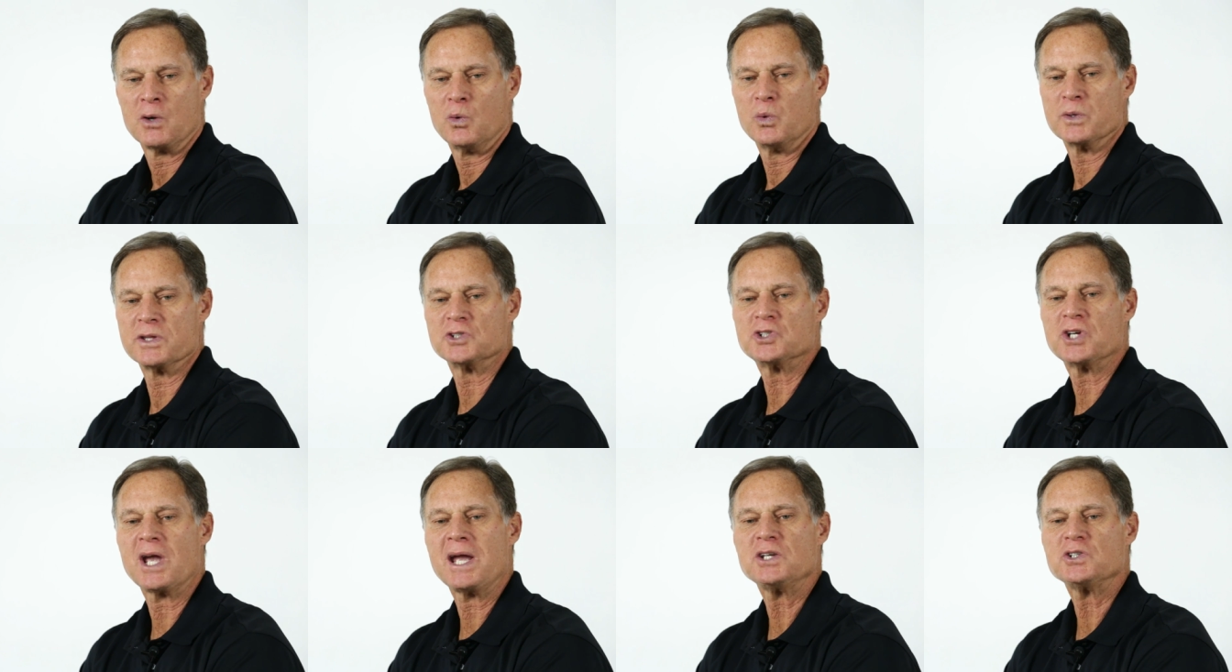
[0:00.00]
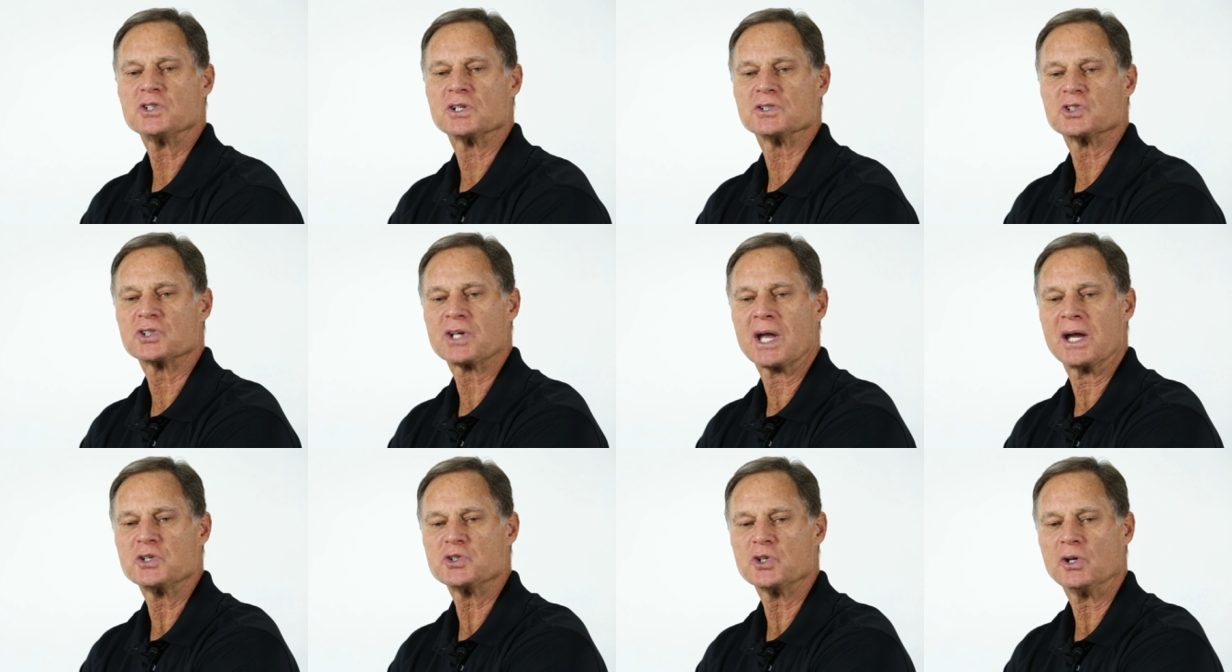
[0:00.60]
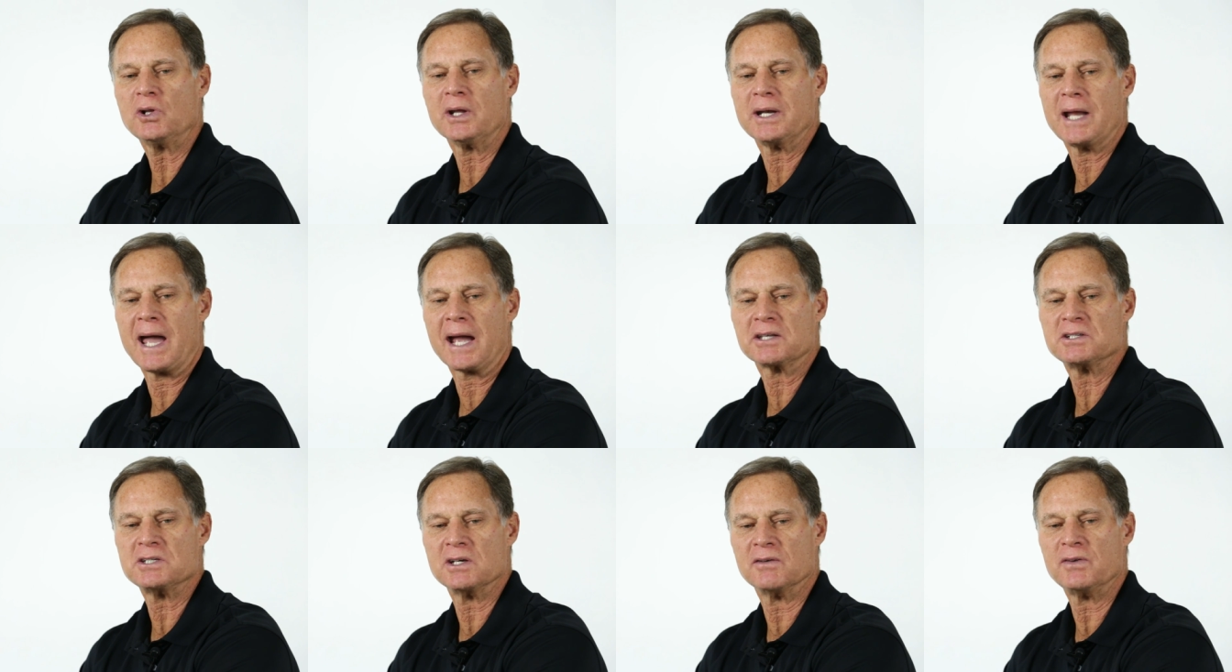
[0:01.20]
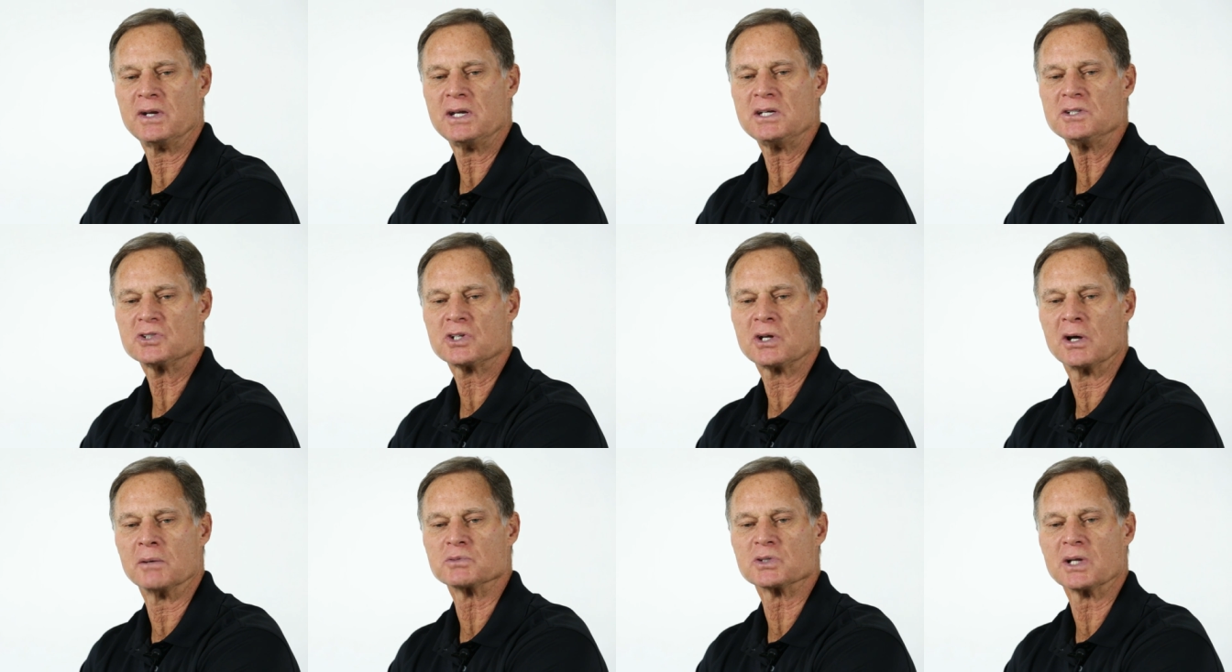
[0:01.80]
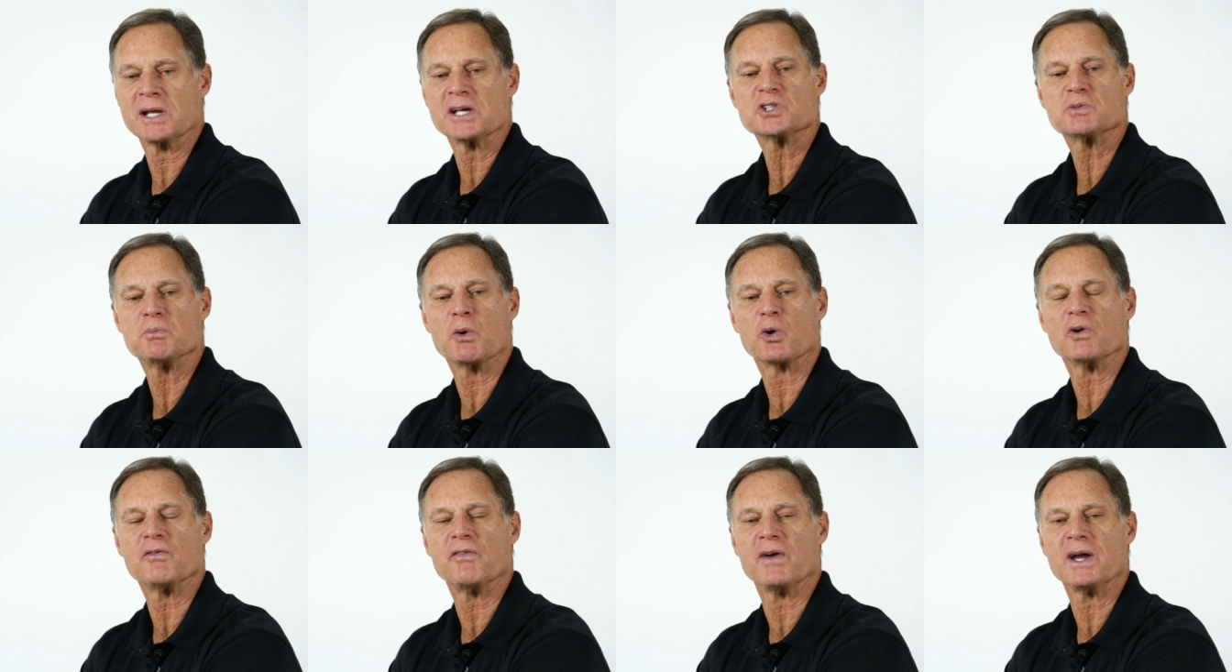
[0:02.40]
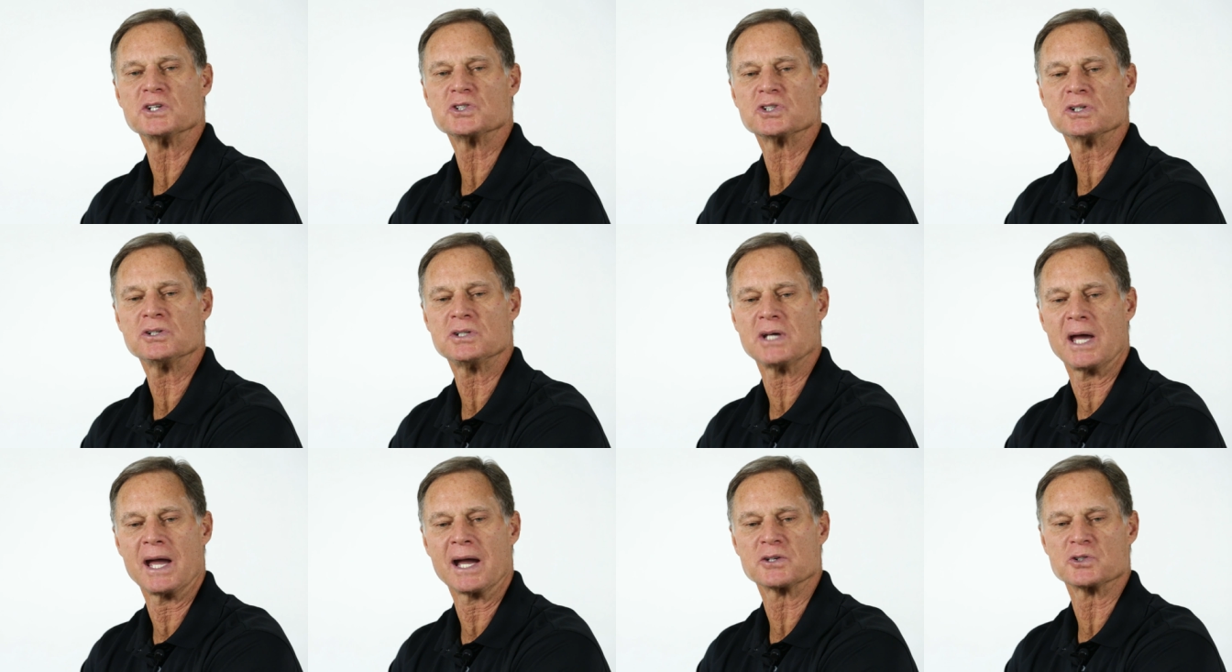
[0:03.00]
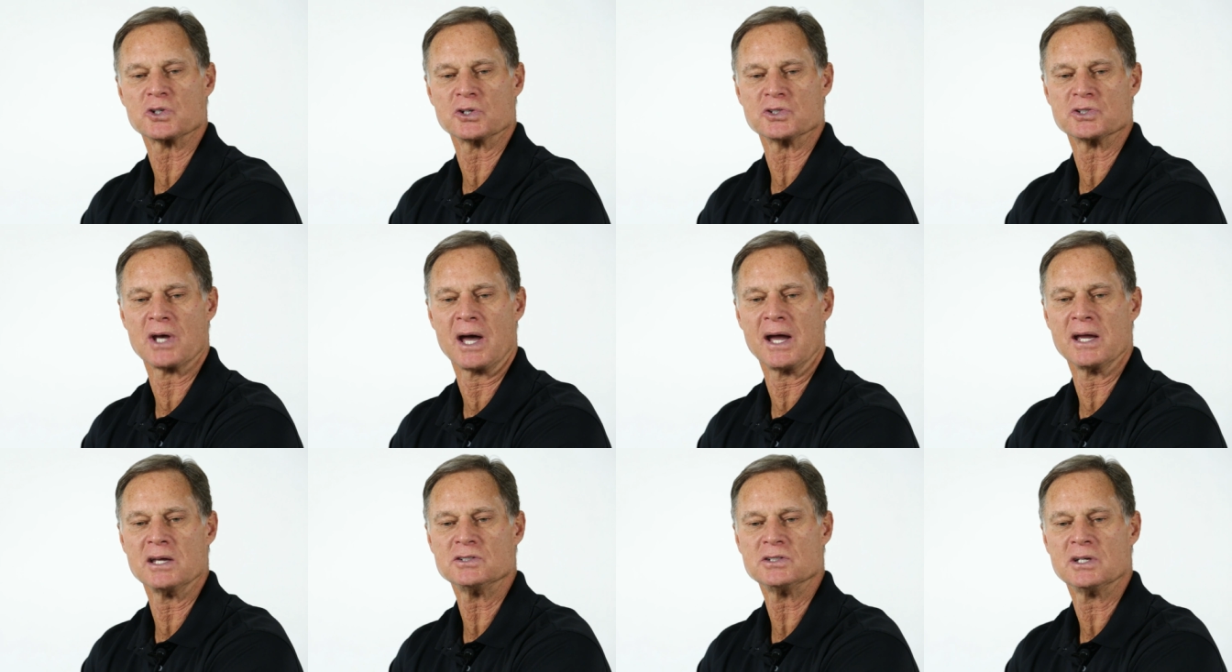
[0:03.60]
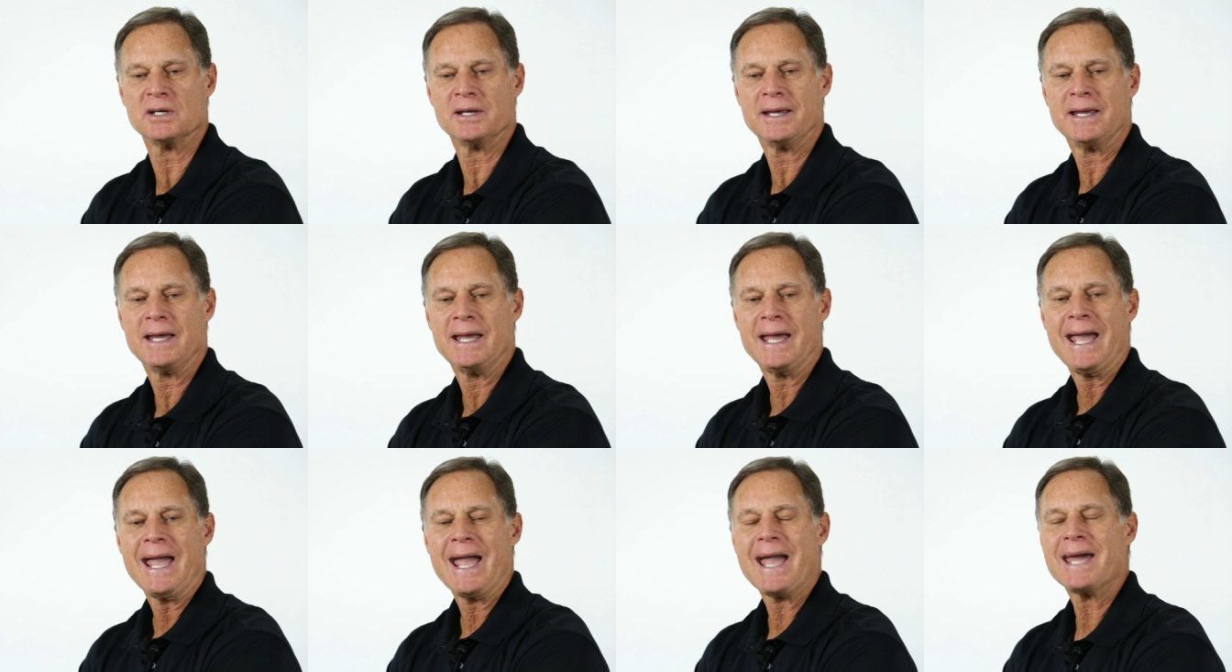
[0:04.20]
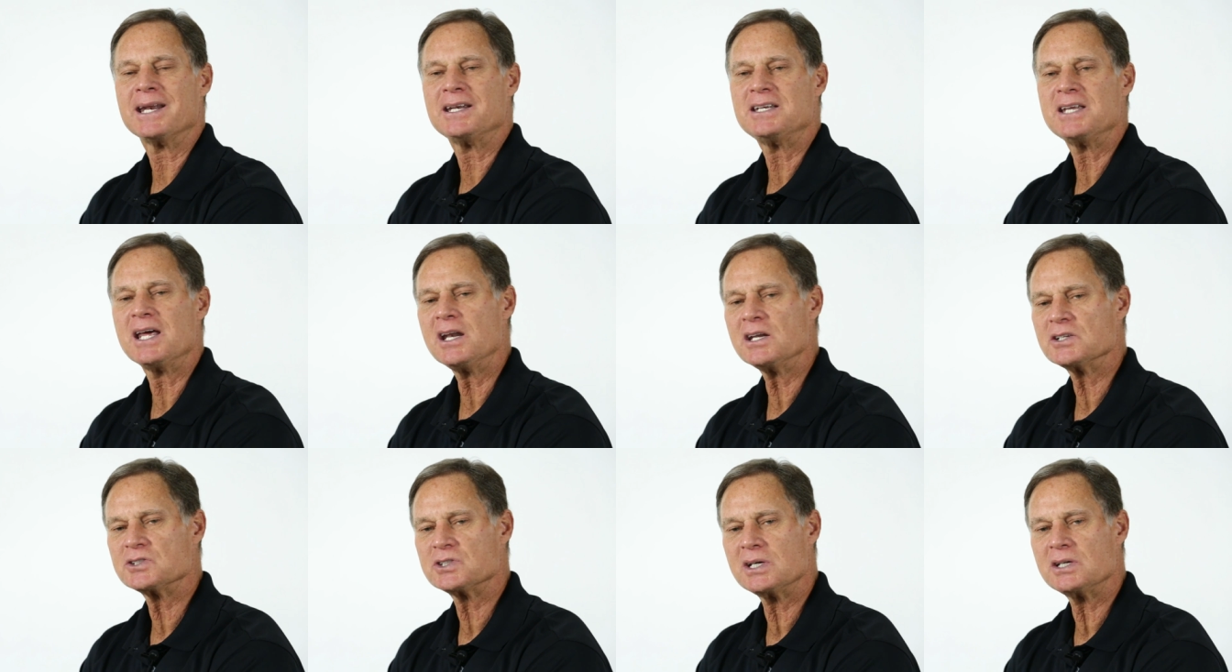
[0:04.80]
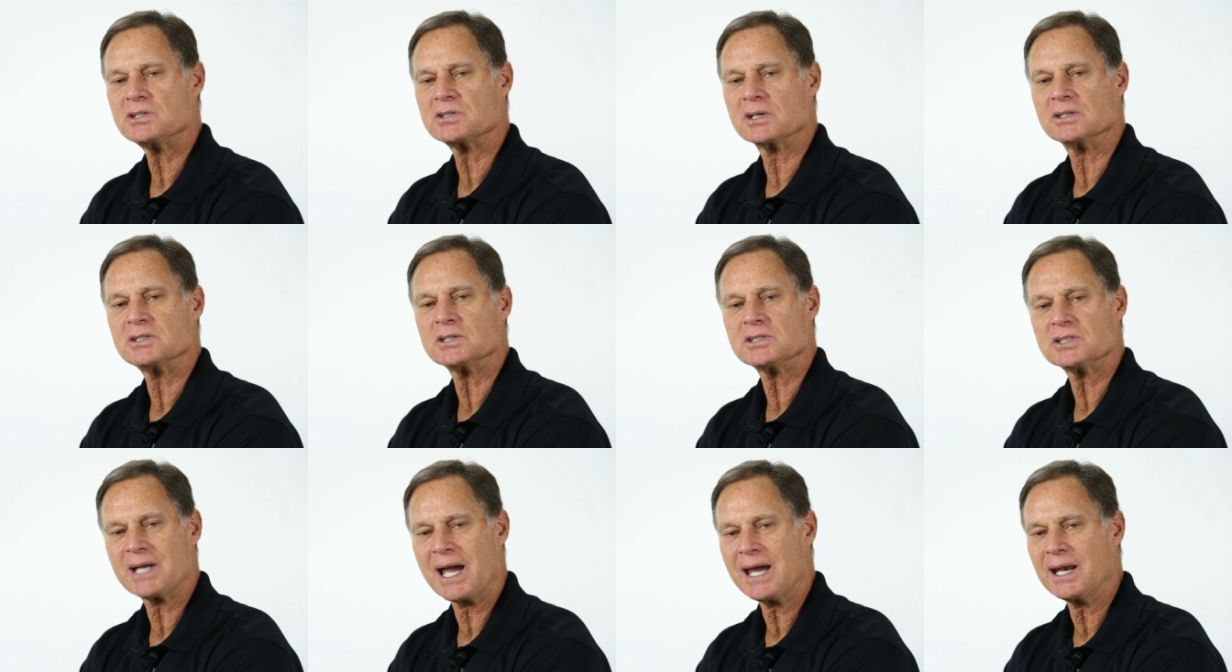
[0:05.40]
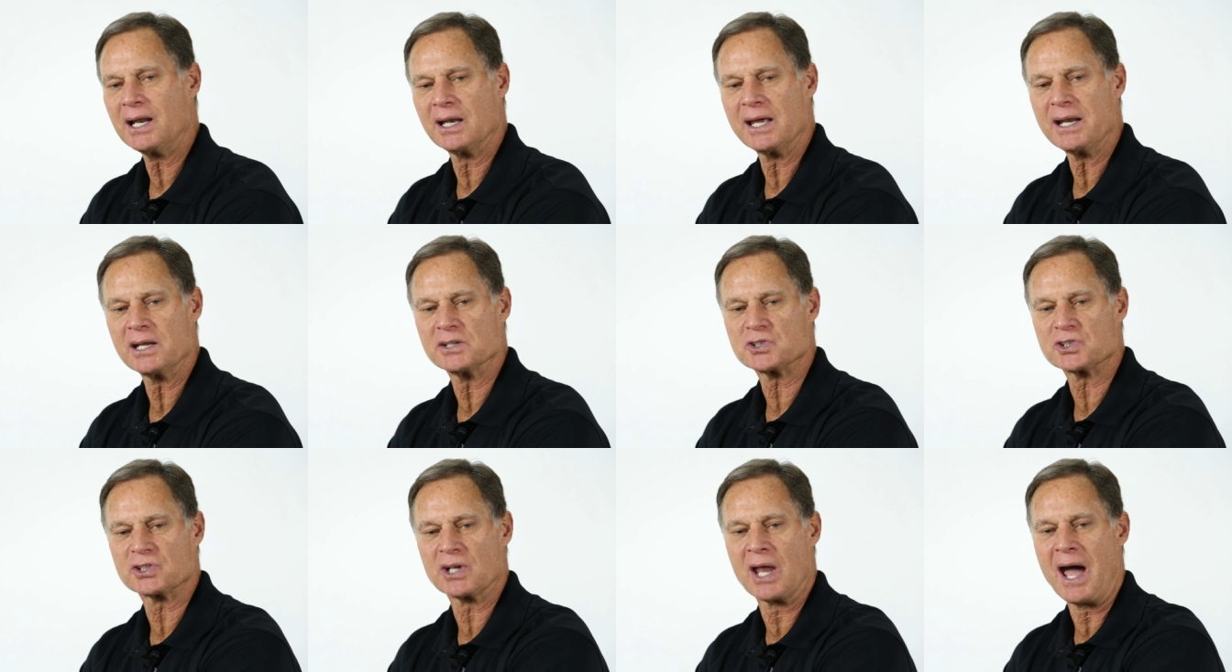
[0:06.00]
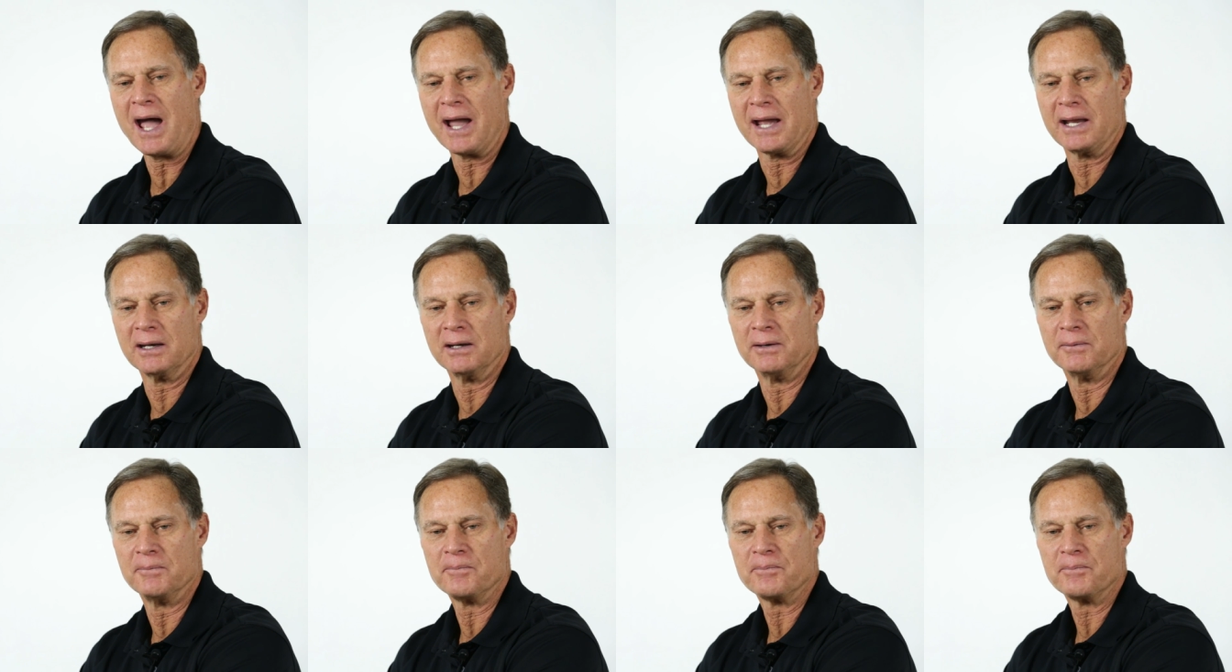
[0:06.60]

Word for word: With a change in schedule and activities comes less motivation to exercise and a tendency to just kind of let it slide.